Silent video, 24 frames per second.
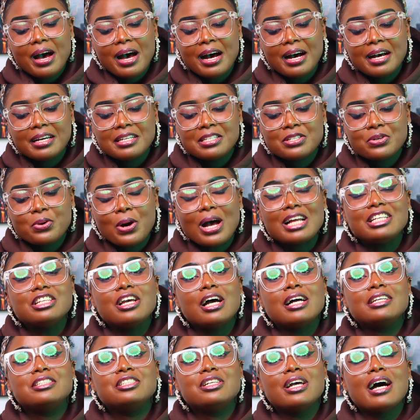It's
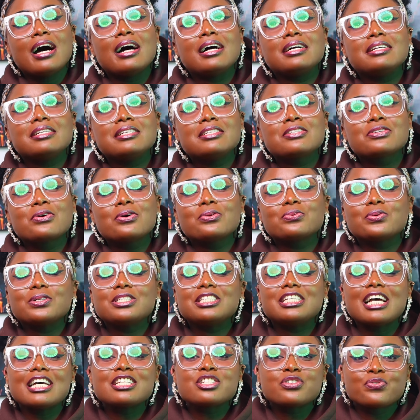called a
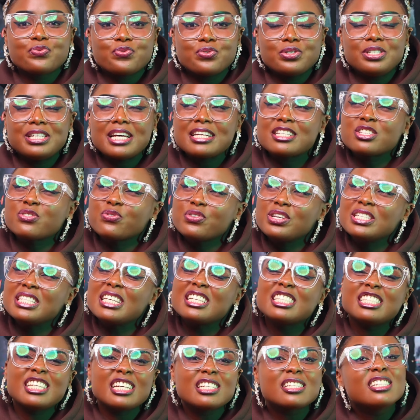just. Is
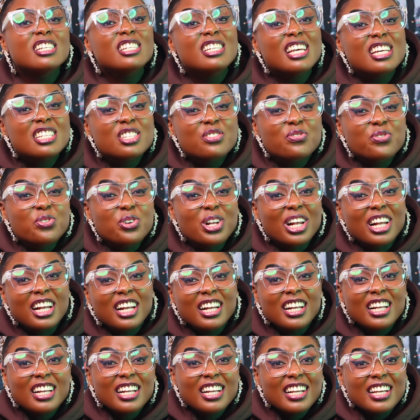it just me?
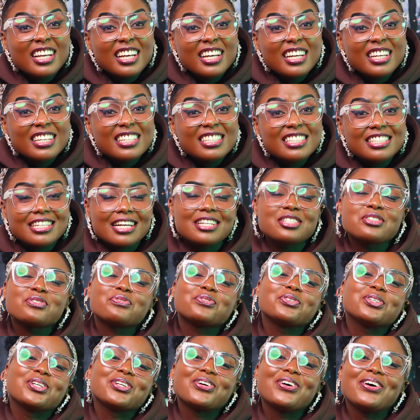
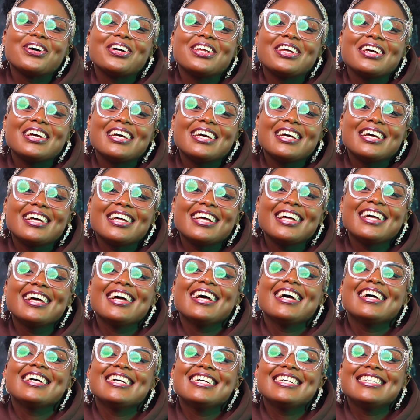Justful God.
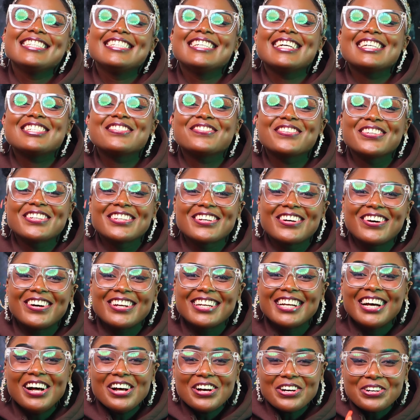Justful
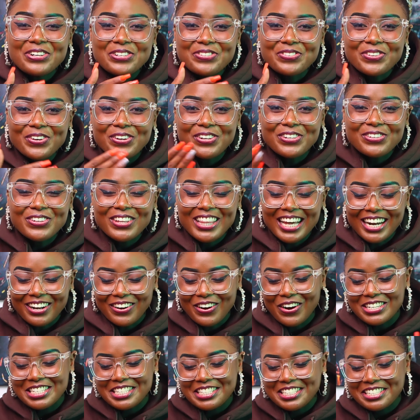God, because we all know
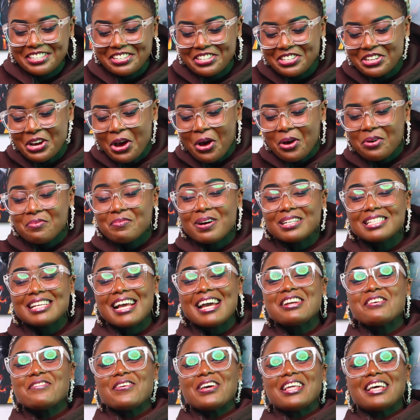that God is just. But
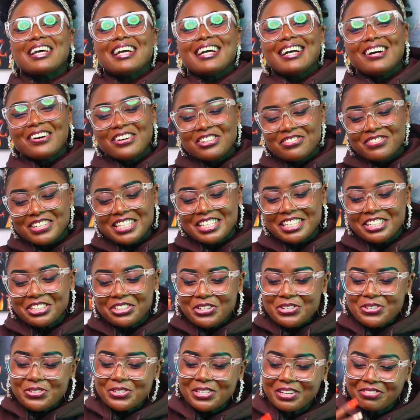anyway,
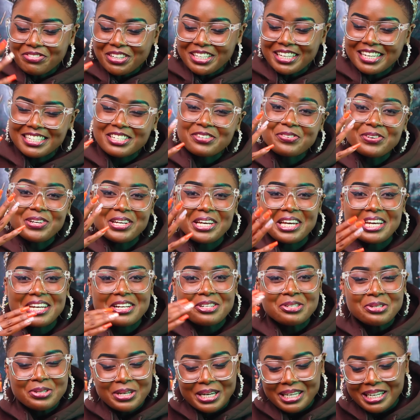conversation tutafanya siku
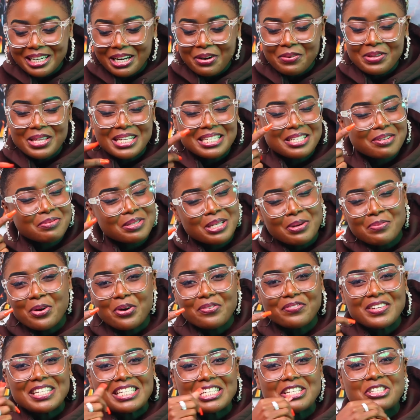ingine, tutaendelea with the same
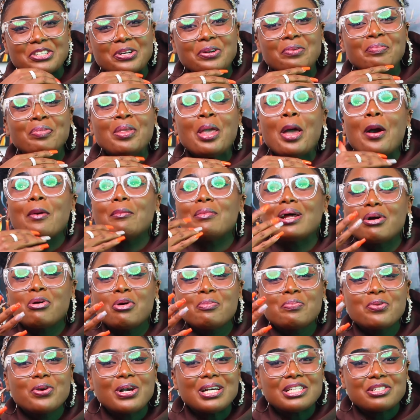conversation, but I
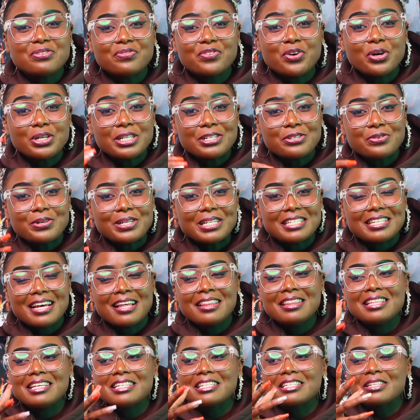hope you guys have gotten to
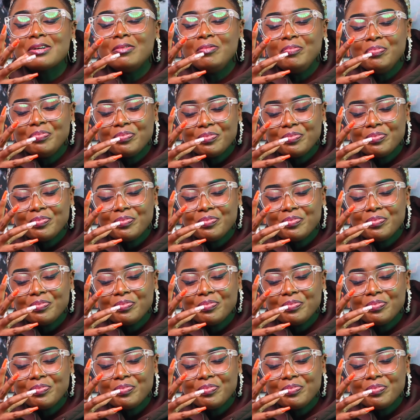understand this.